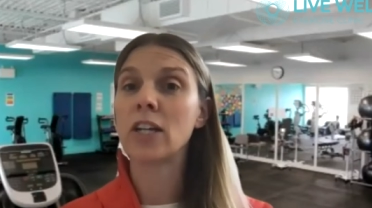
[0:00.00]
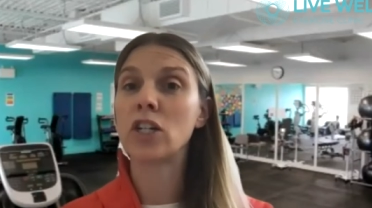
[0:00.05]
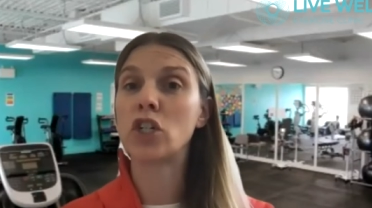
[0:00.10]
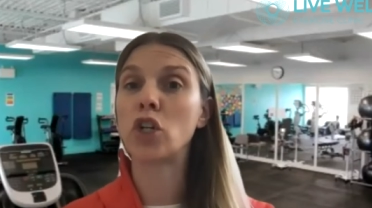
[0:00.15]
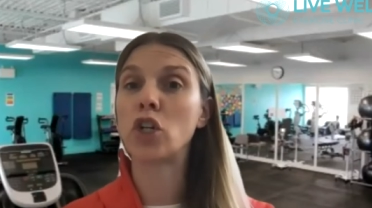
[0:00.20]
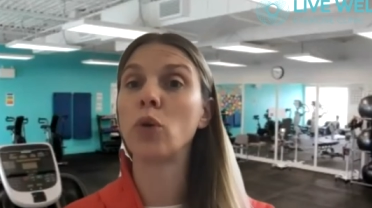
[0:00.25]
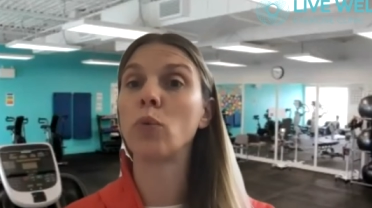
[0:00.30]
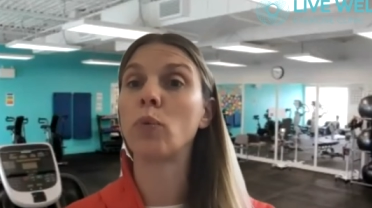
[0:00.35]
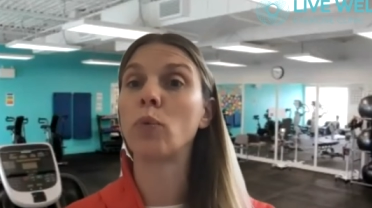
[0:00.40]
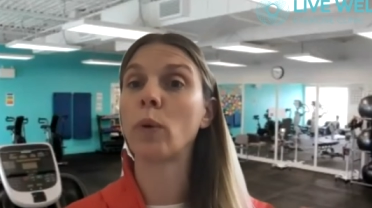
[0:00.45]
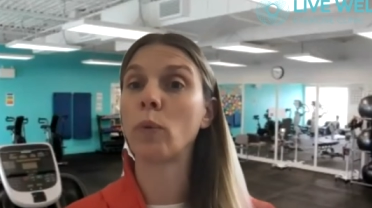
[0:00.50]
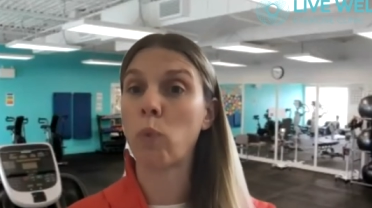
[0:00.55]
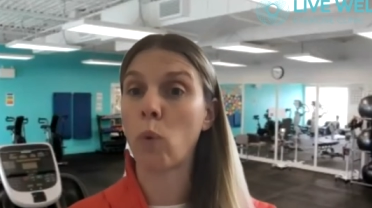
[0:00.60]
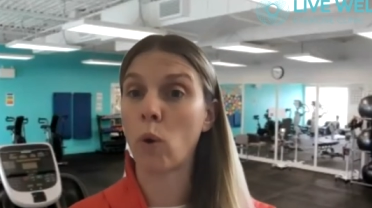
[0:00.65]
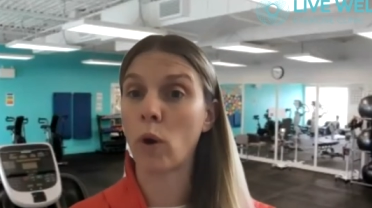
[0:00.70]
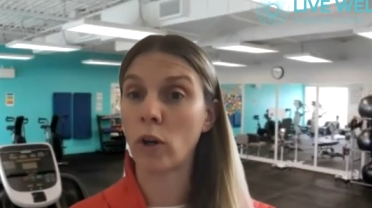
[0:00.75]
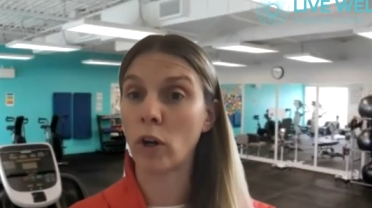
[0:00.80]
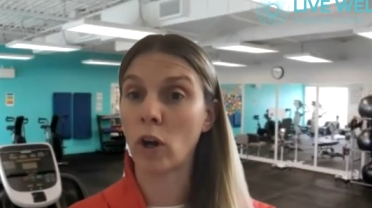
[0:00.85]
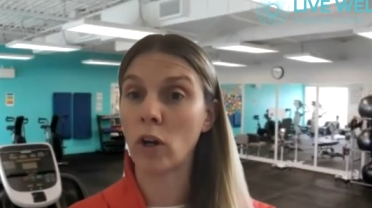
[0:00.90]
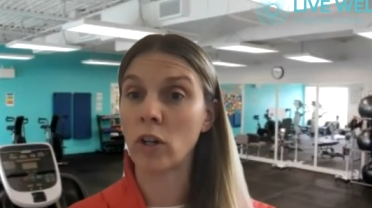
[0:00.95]
to
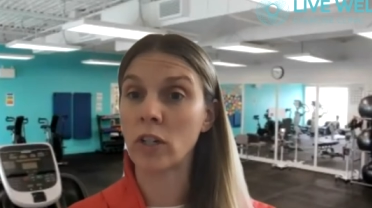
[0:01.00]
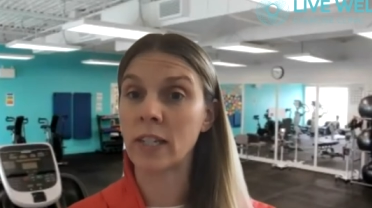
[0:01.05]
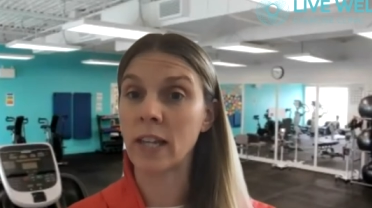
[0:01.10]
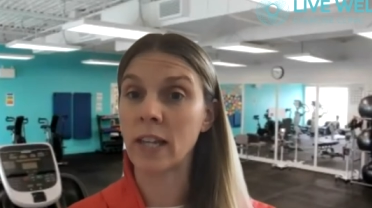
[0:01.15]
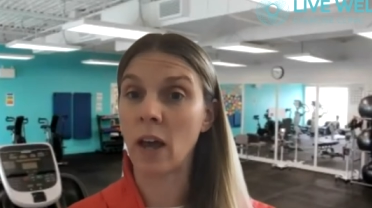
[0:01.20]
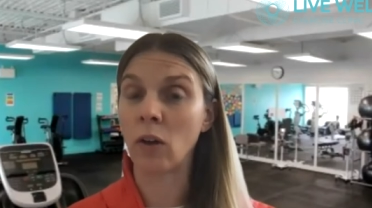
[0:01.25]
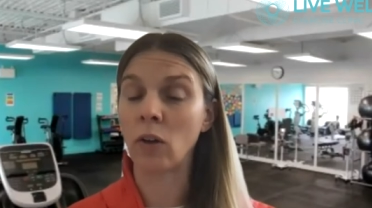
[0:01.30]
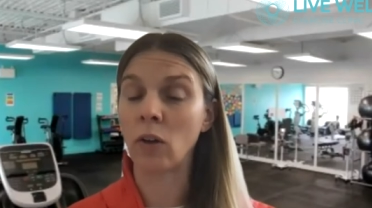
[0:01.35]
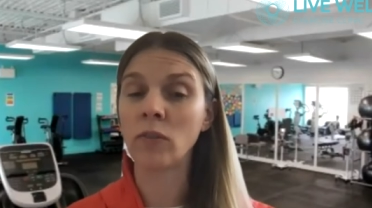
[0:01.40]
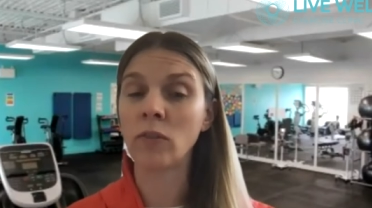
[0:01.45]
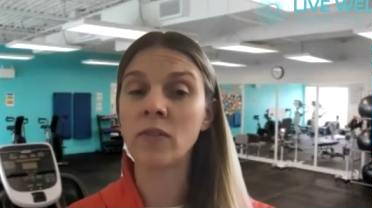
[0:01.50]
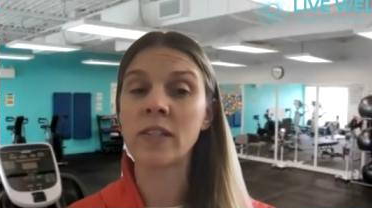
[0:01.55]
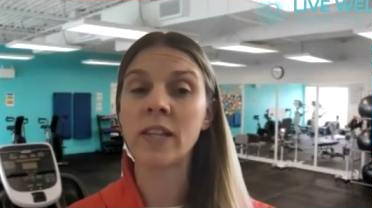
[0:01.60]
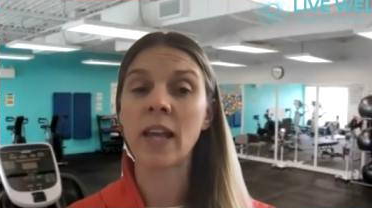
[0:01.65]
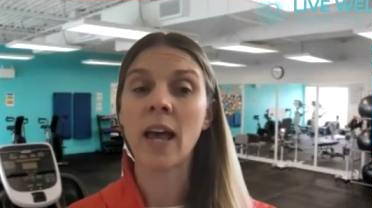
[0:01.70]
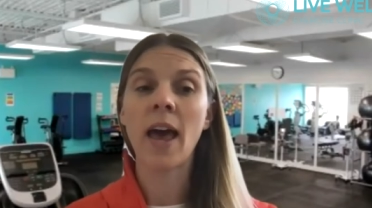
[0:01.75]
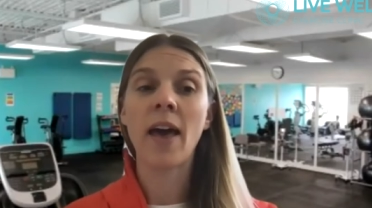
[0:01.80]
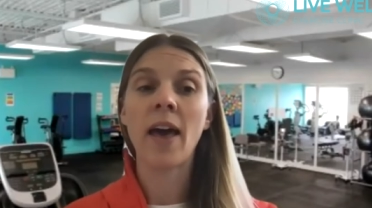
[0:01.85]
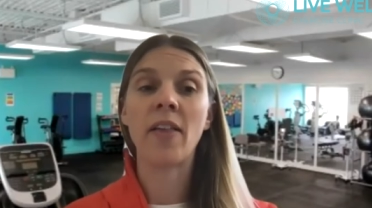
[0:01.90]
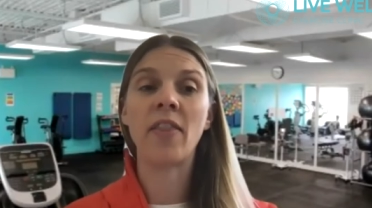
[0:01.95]
reward ourselves
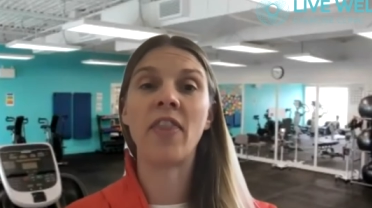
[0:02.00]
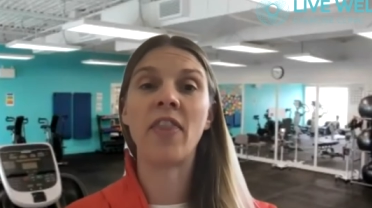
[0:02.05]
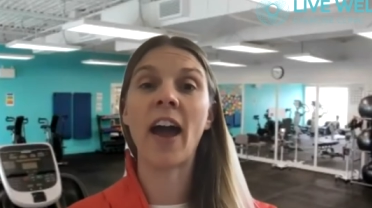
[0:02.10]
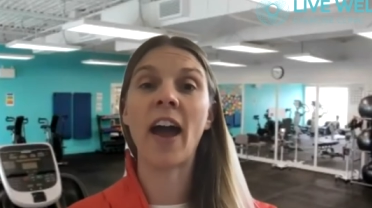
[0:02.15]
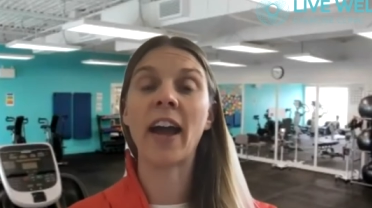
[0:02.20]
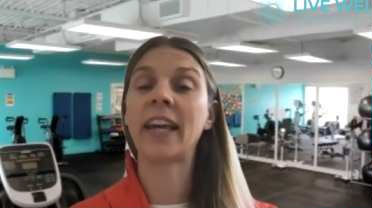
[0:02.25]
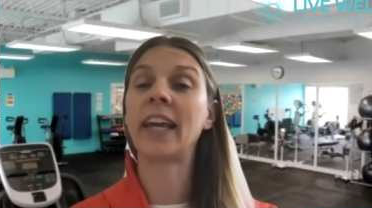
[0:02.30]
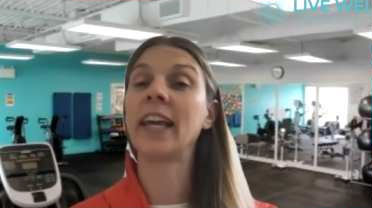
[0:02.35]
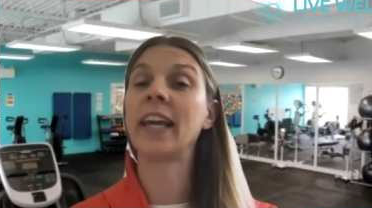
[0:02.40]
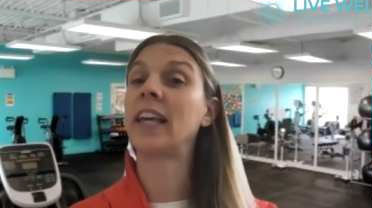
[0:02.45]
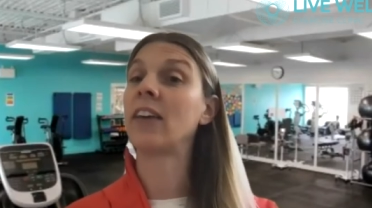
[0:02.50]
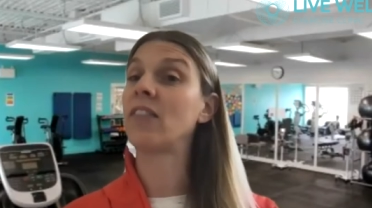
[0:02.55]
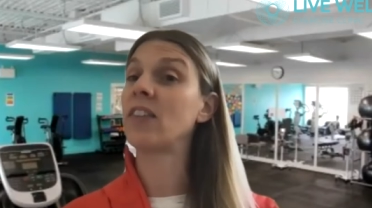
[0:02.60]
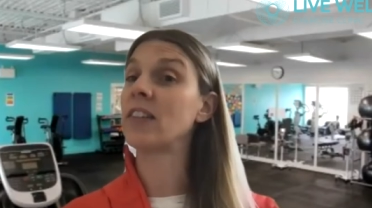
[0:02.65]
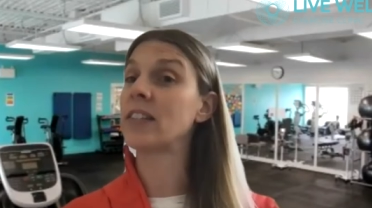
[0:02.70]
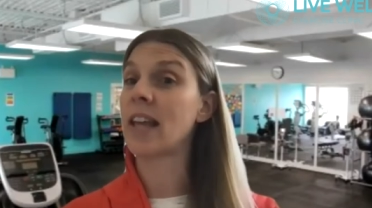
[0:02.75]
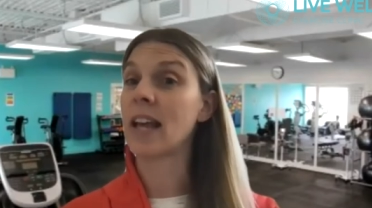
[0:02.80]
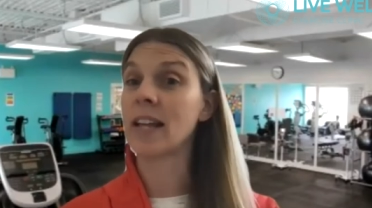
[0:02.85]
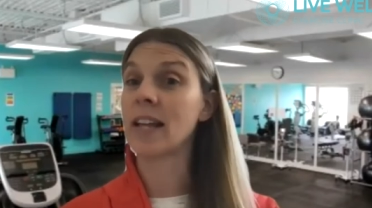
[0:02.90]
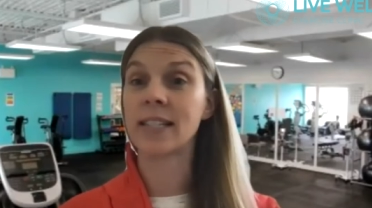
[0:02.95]
that can give
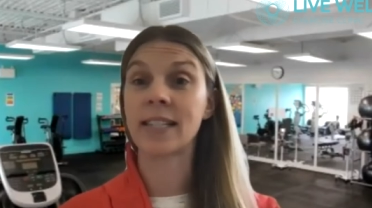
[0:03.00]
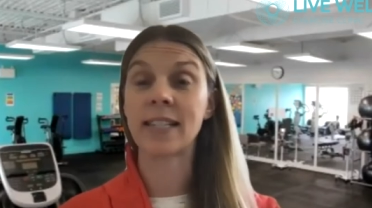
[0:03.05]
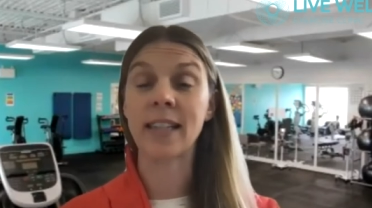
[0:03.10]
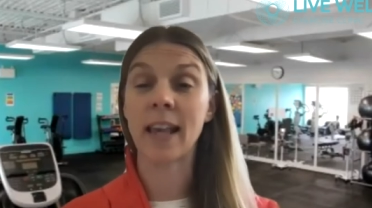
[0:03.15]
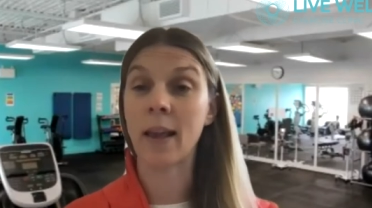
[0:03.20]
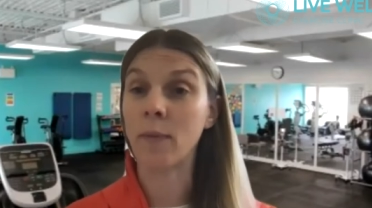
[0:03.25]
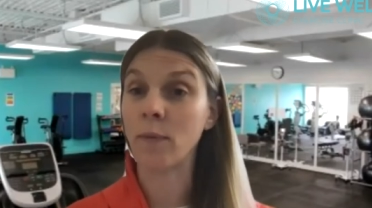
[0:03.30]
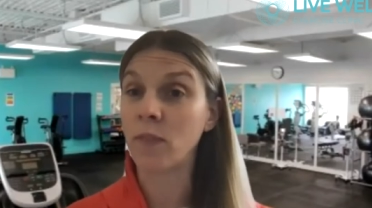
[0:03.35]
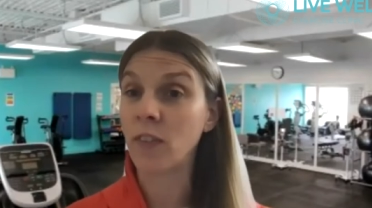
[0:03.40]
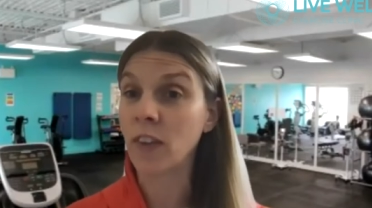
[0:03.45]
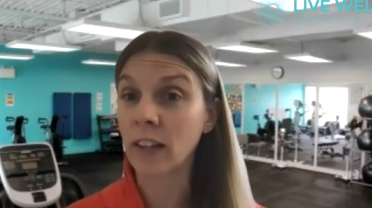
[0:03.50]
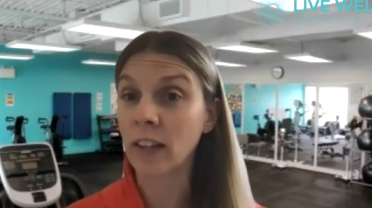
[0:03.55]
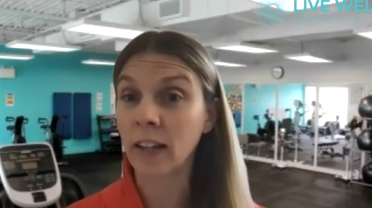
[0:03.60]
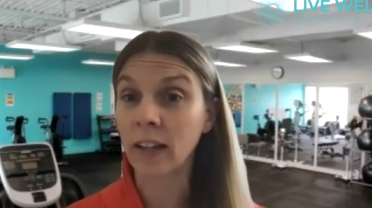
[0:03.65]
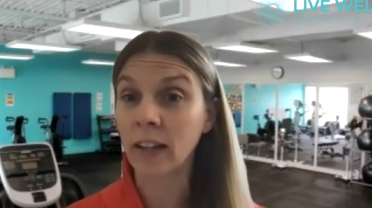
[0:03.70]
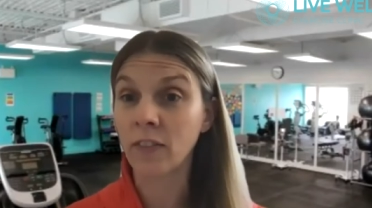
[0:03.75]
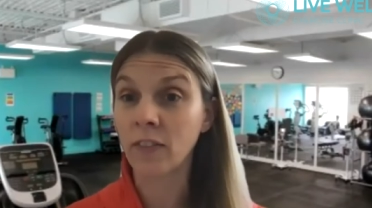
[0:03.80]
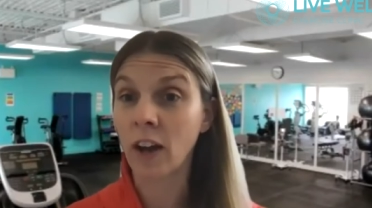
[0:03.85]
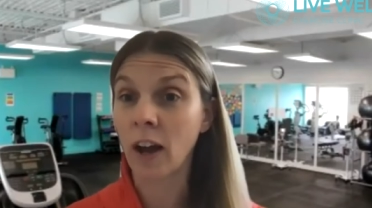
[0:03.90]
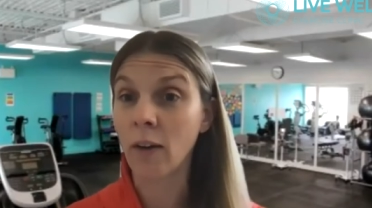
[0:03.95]
us that same feeling
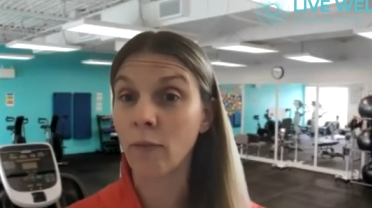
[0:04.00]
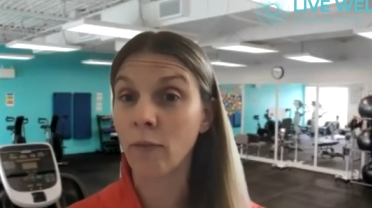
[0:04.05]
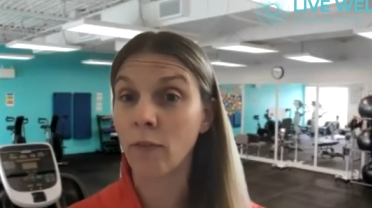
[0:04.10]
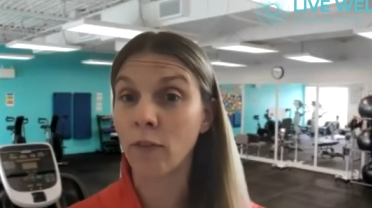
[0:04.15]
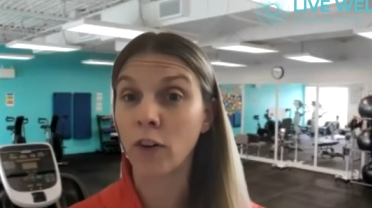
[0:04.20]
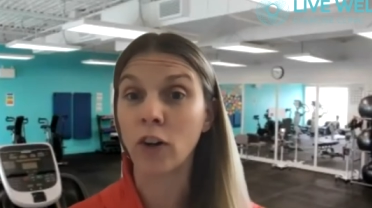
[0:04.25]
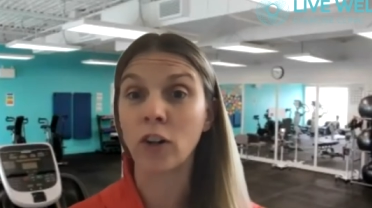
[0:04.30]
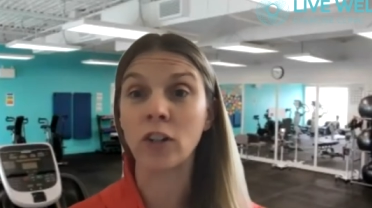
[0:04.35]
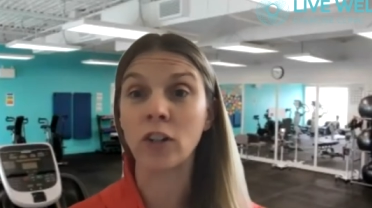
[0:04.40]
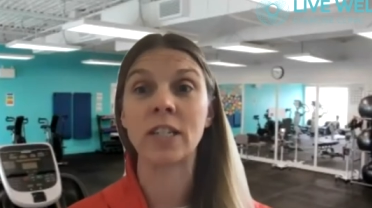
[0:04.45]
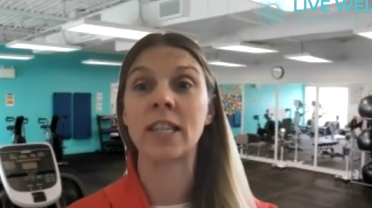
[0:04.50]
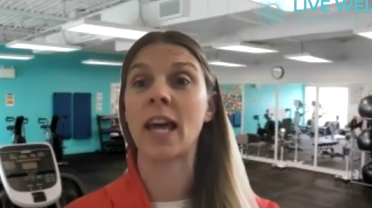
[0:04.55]
of comfort,